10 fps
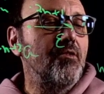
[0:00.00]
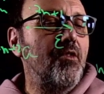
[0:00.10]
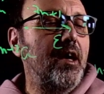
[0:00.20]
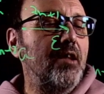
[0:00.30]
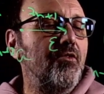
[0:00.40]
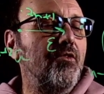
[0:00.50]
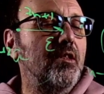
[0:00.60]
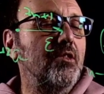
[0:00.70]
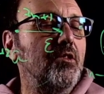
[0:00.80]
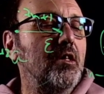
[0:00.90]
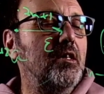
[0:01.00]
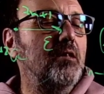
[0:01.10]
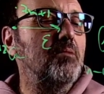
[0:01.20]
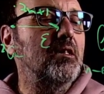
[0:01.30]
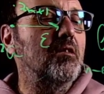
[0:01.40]
that the
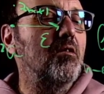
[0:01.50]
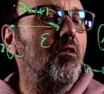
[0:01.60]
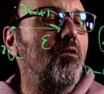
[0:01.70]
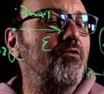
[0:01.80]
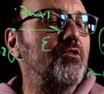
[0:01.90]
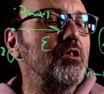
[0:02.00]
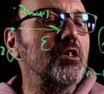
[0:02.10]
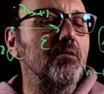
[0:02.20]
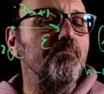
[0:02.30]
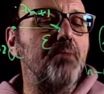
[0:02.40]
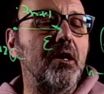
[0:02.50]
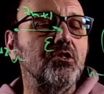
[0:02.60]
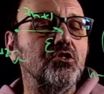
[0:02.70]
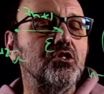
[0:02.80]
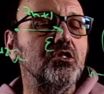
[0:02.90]
limit of the real
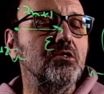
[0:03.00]
parts